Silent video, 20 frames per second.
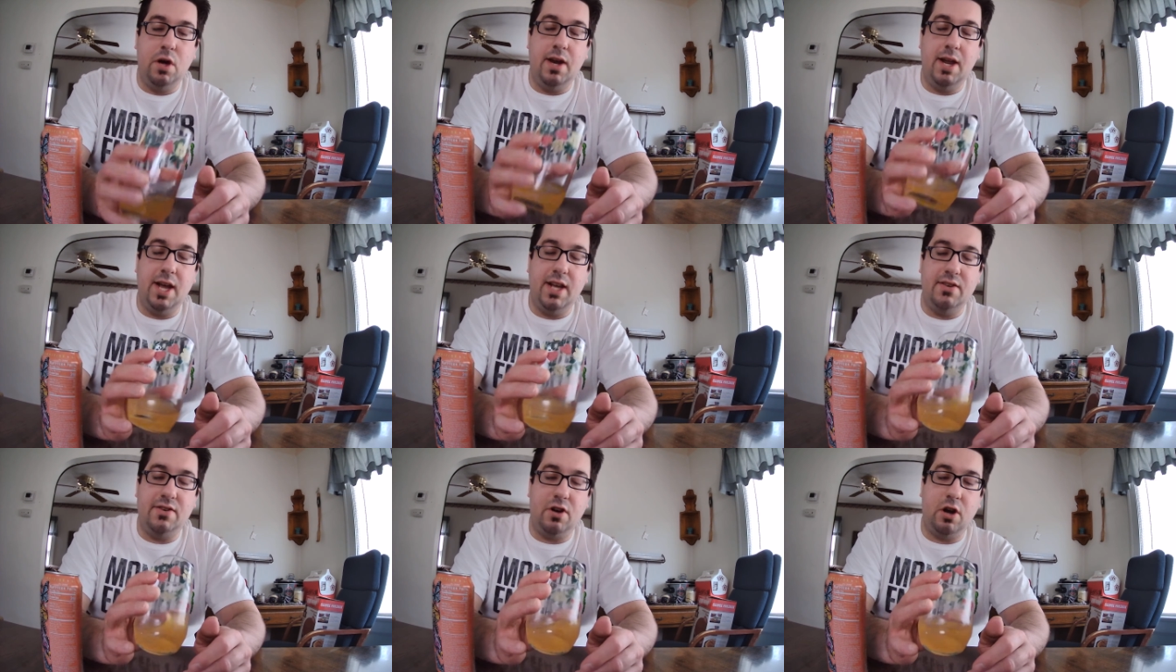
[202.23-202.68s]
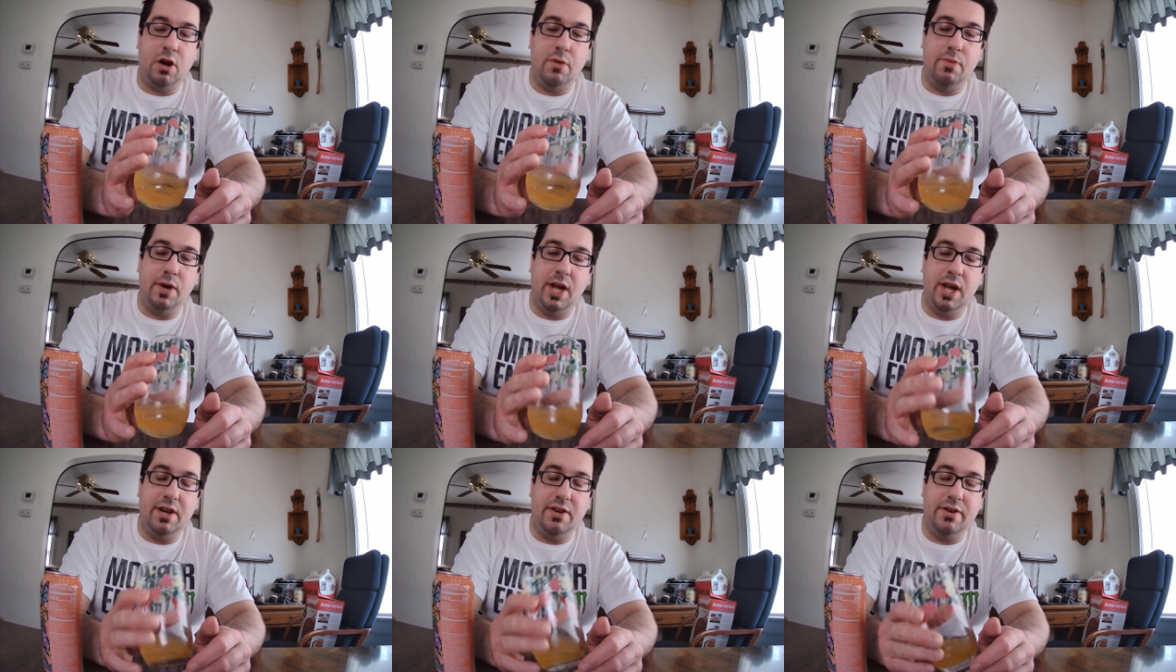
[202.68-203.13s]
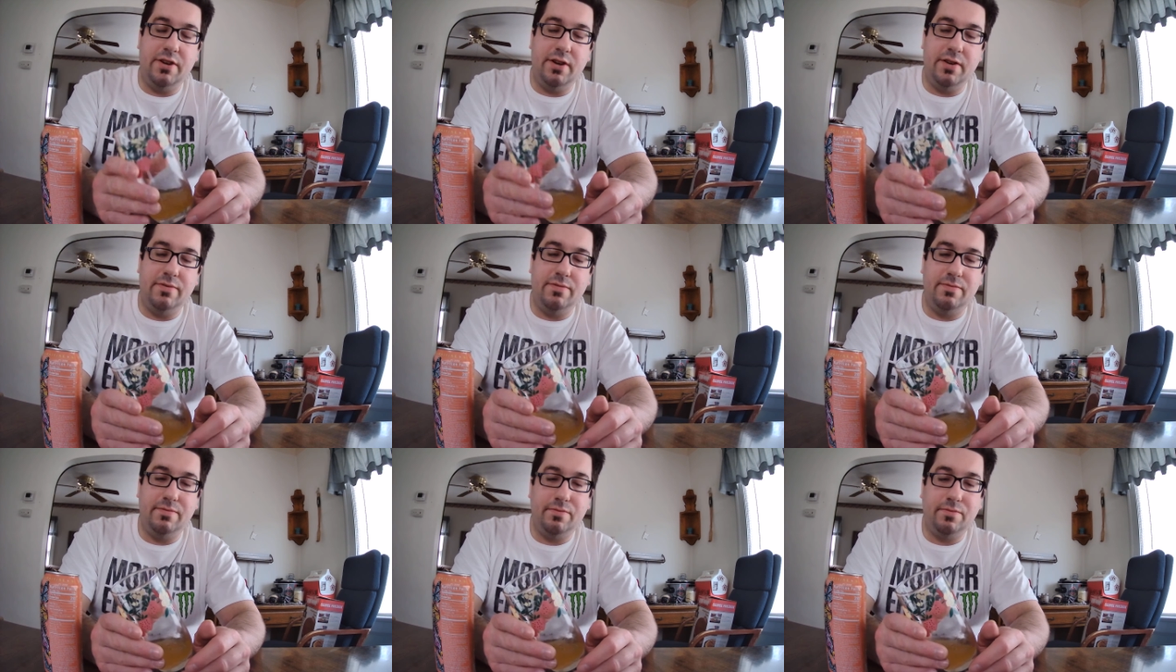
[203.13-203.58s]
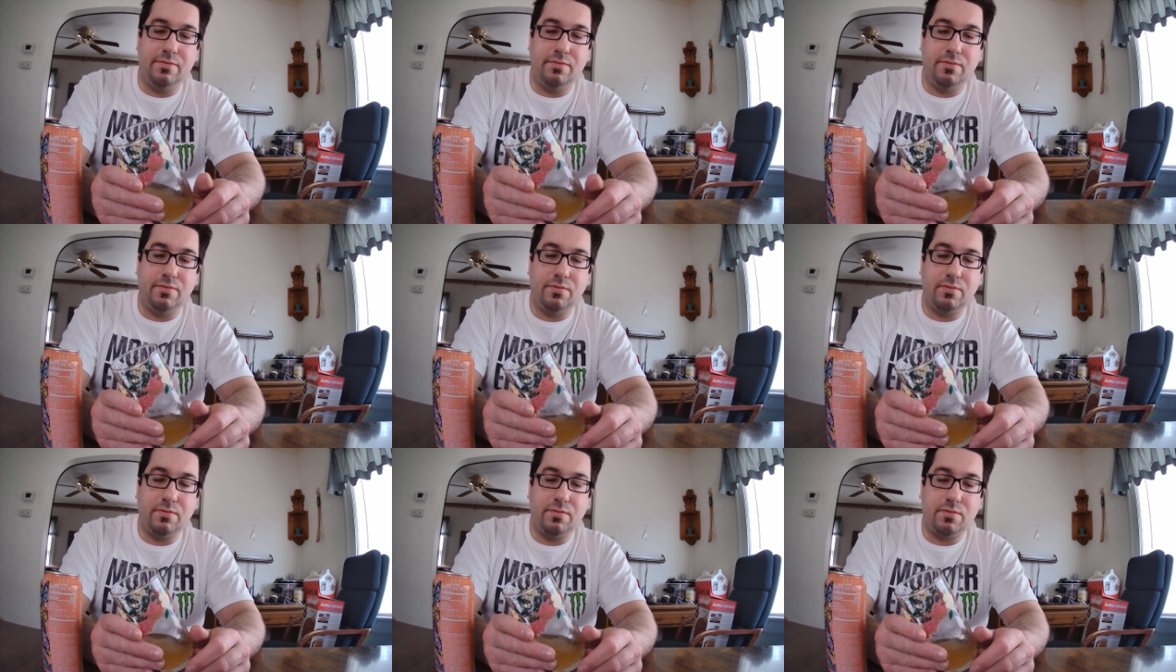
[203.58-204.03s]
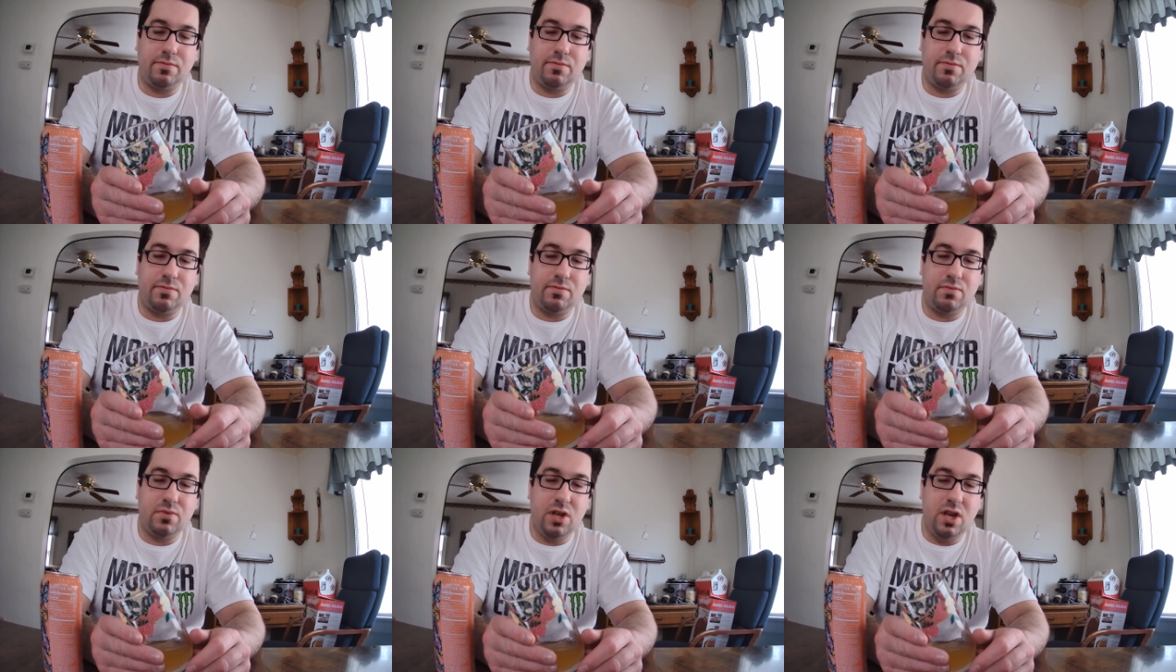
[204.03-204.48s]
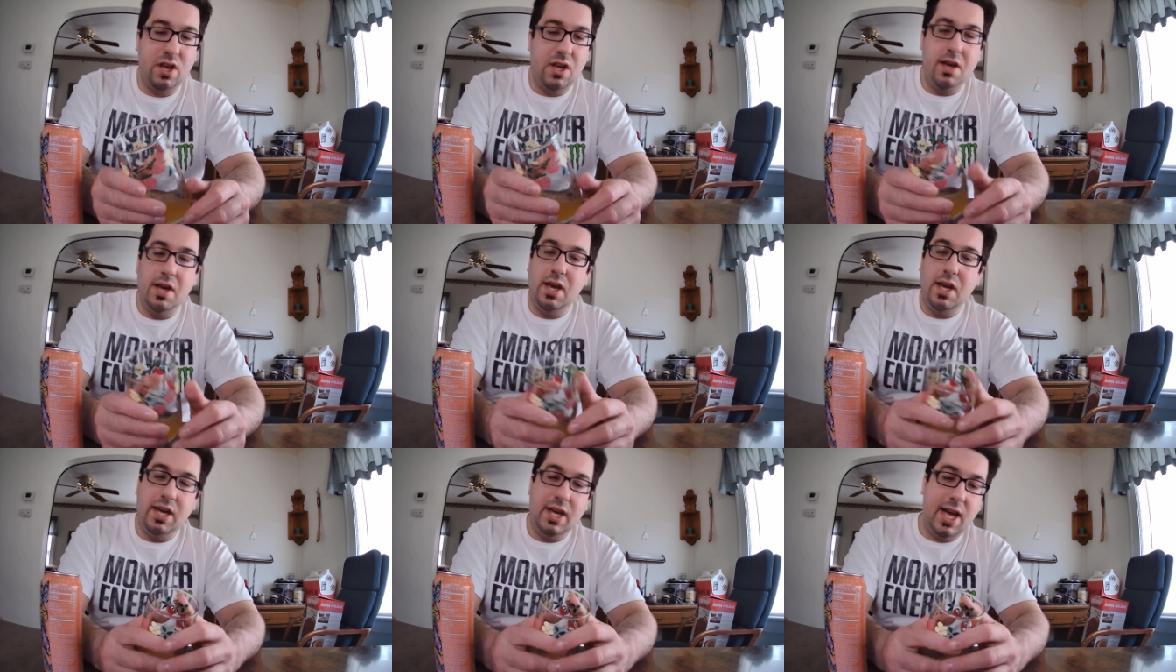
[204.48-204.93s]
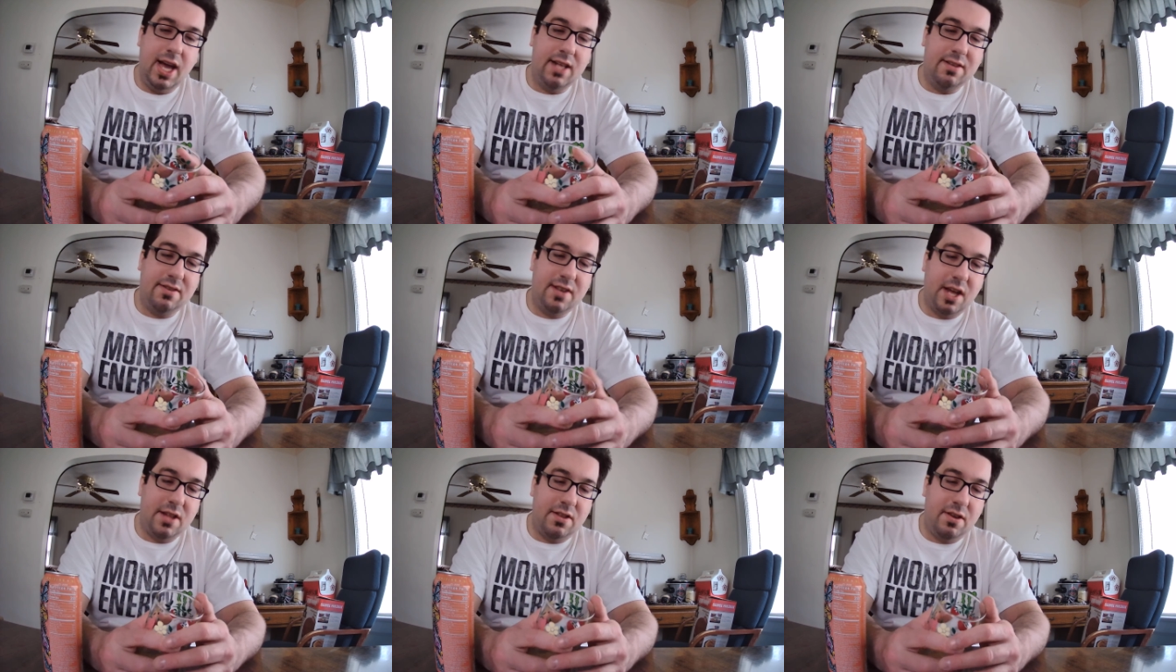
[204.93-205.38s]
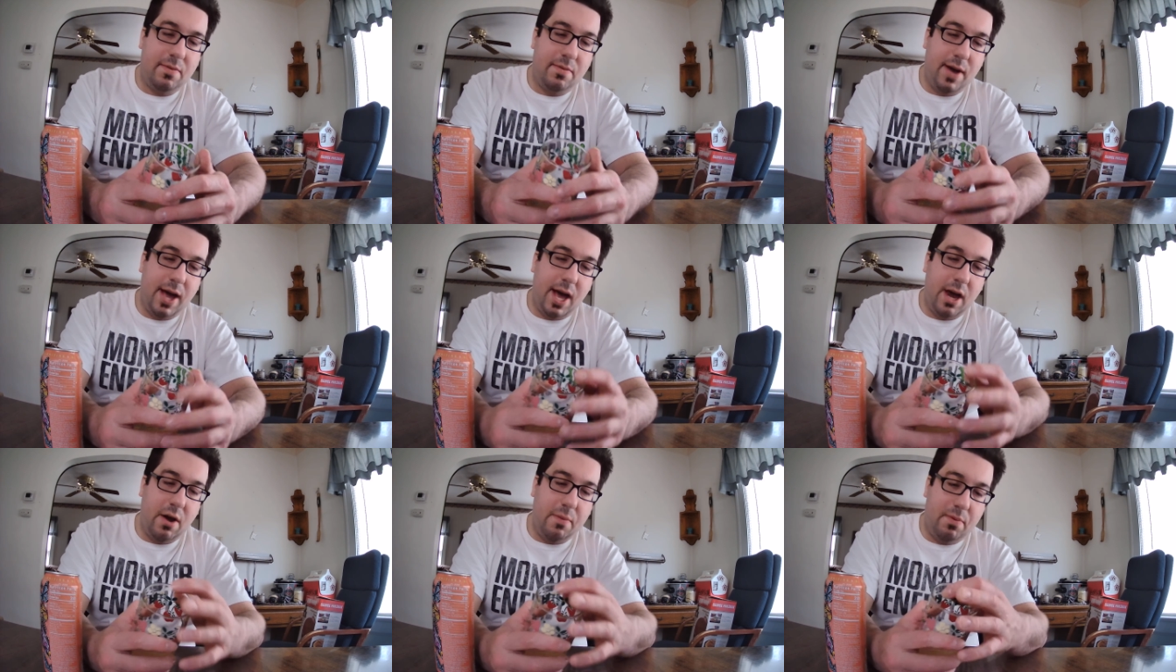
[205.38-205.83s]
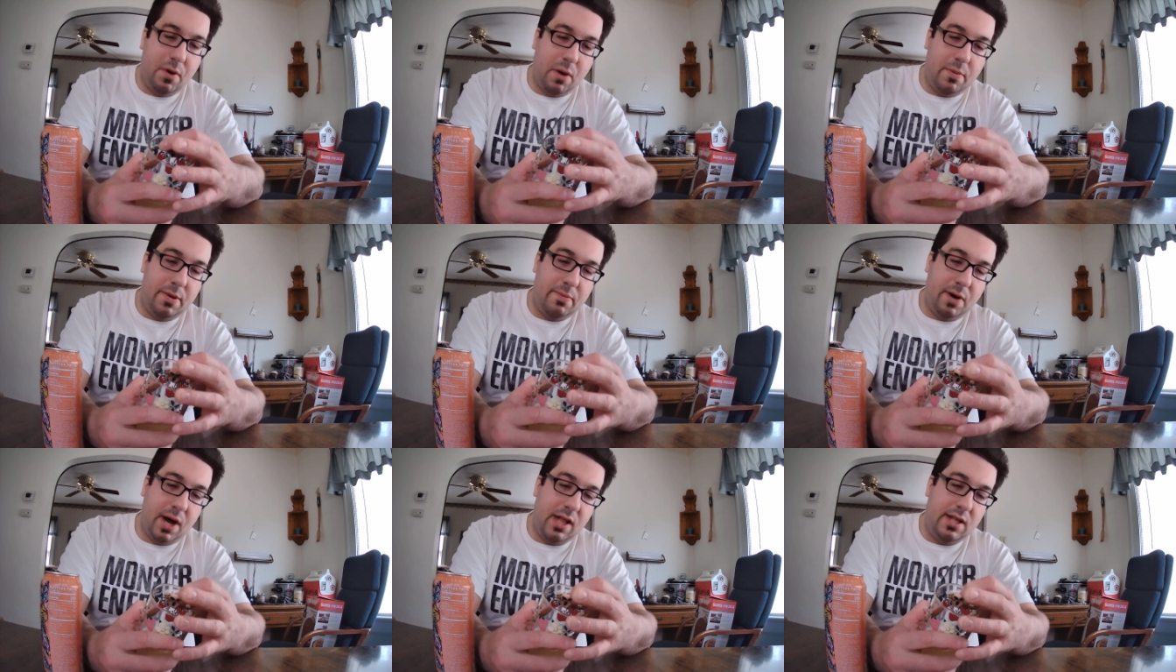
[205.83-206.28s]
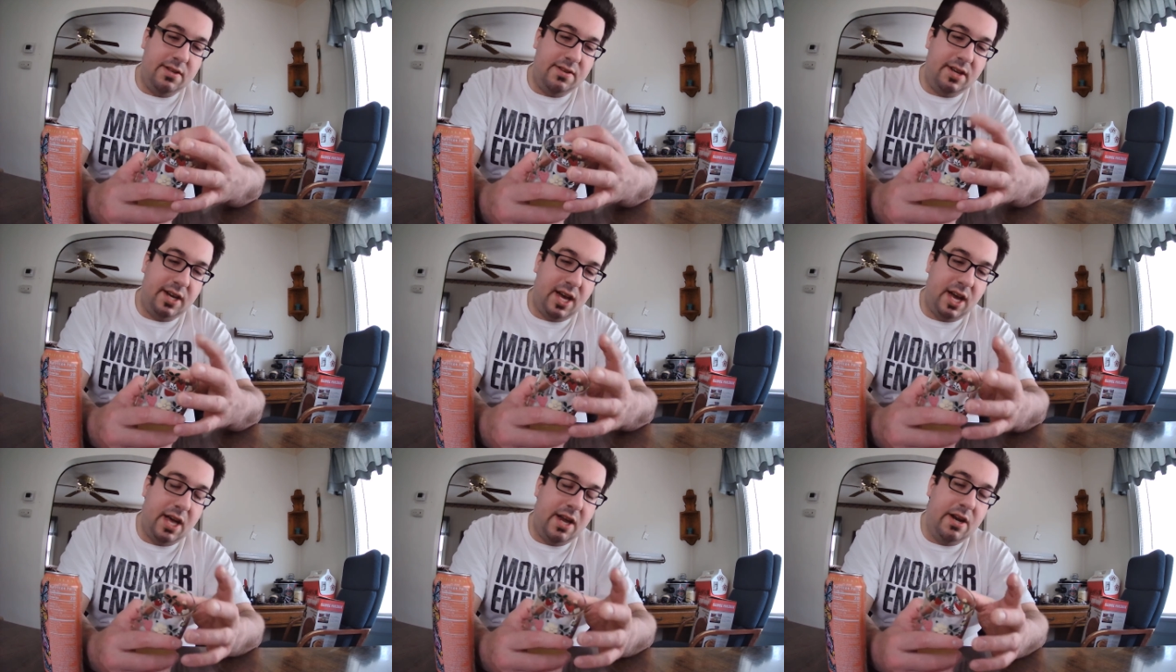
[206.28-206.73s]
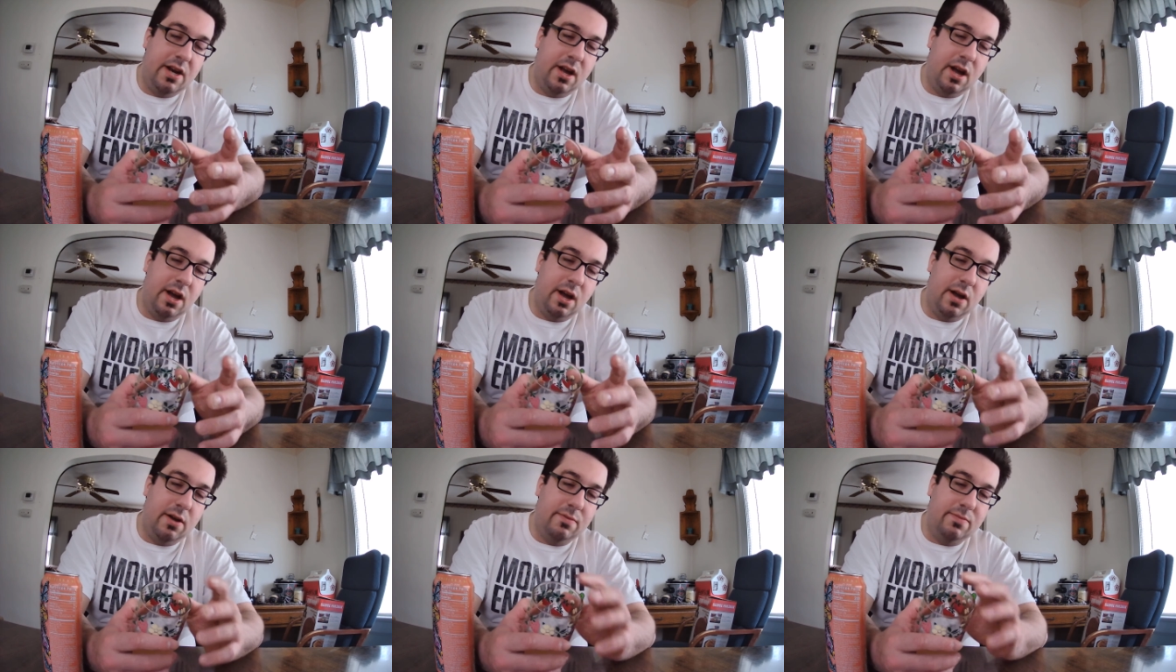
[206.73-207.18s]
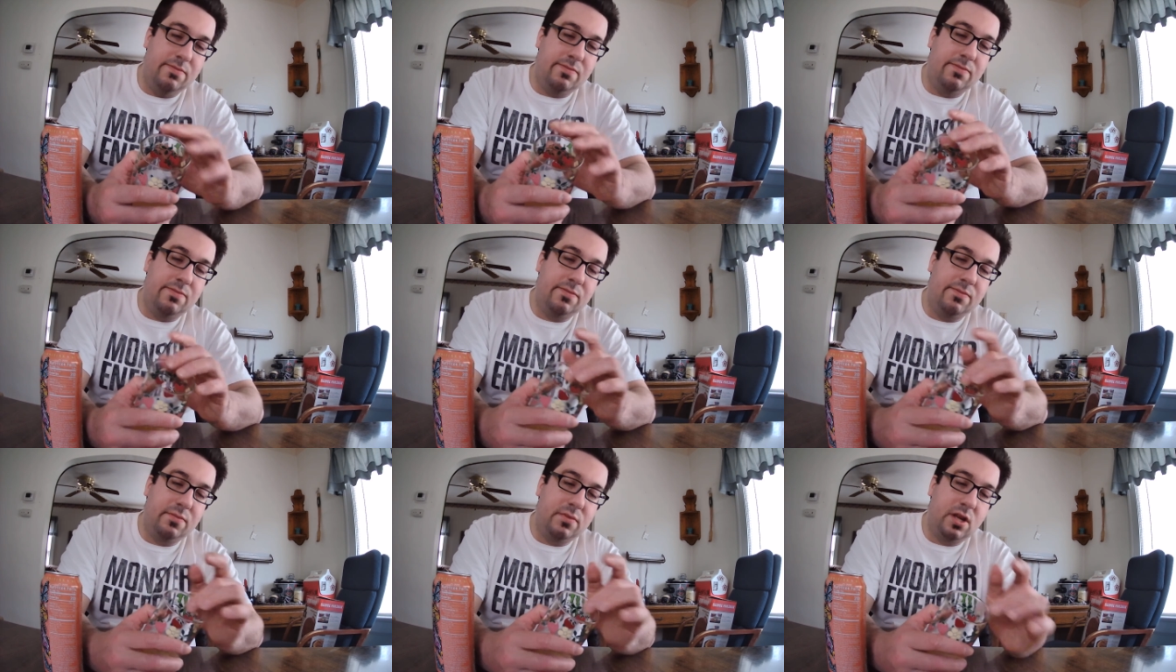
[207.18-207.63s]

but it has carbonation. Yeah, it's not too bad. I'll probably buy this again. Um,